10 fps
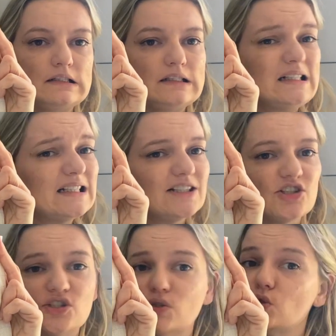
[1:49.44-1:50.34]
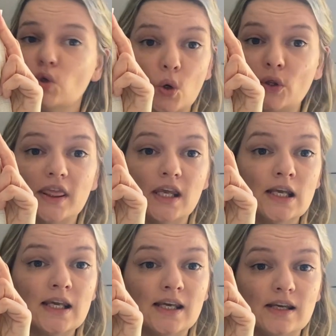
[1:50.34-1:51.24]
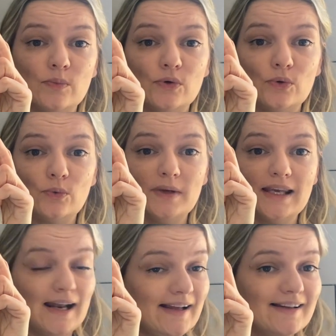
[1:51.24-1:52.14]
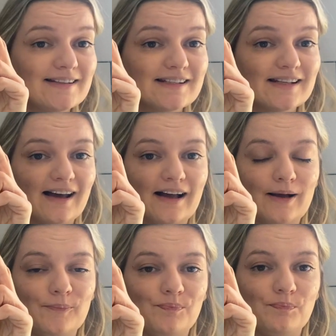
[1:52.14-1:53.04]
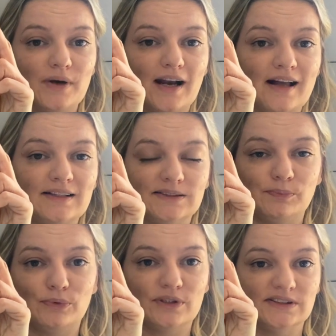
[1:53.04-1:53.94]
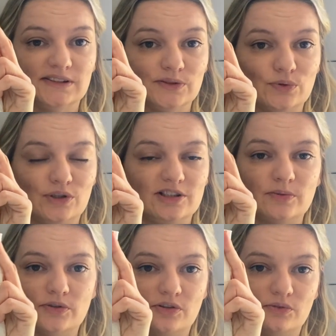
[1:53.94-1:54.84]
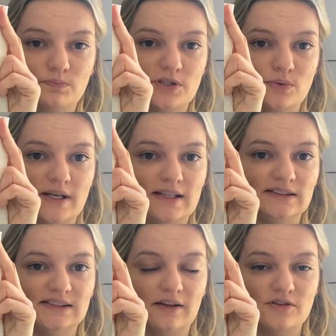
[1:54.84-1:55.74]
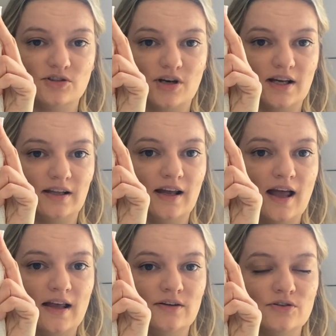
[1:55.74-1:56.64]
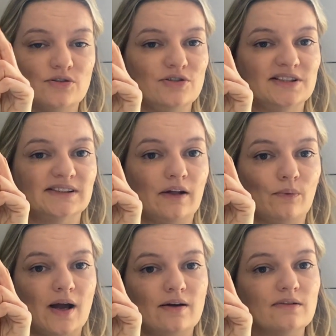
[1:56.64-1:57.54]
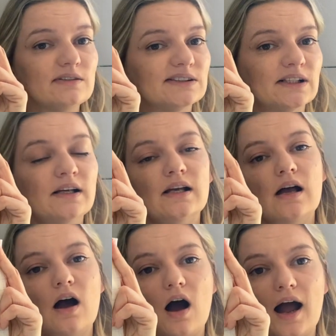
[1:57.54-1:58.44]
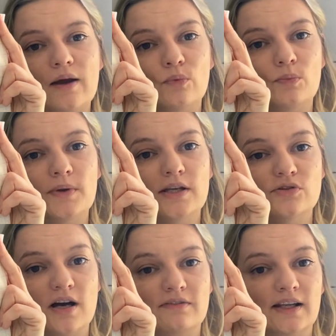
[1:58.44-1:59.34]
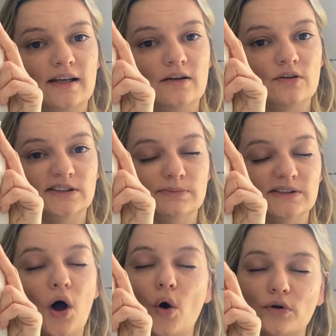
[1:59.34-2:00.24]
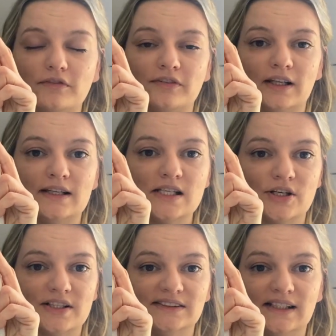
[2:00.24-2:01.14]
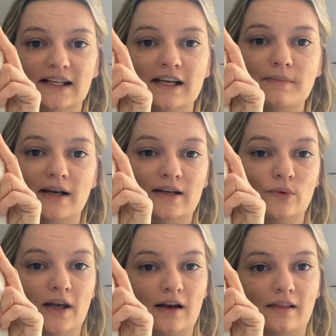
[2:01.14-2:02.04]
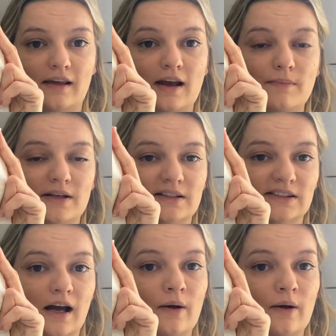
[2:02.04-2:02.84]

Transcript: I don't think he will be getting it, but as borders are still closed between South Australia and New South Wales, I will be travelling at Christmas, hopefully, to go see him, and he'll get it there because I